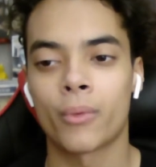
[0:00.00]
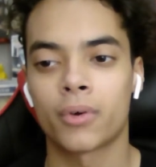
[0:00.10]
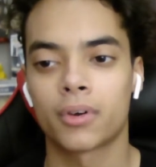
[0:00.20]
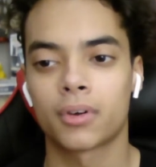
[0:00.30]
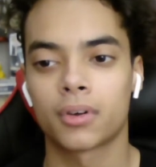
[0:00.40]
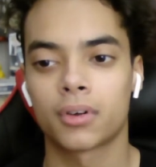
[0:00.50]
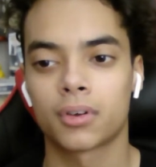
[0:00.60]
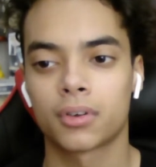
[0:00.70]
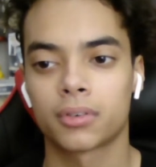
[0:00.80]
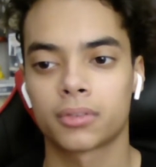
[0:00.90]
It means you.
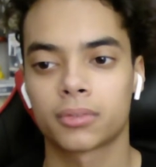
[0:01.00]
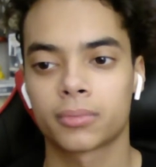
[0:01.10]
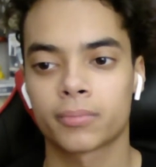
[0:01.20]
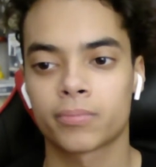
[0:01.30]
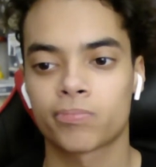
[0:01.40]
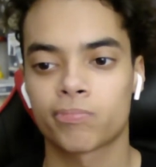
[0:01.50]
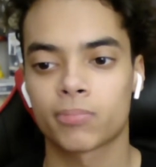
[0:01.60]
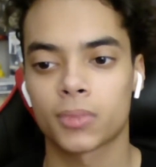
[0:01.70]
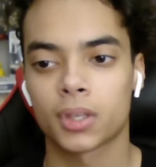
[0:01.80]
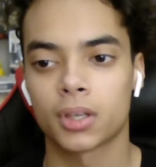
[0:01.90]
What are
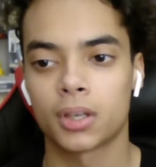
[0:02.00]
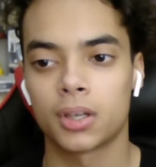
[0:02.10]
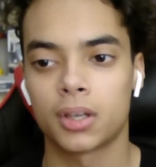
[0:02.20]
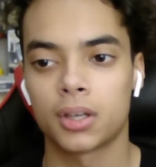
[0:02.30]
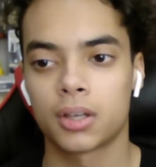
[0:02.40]
you doing?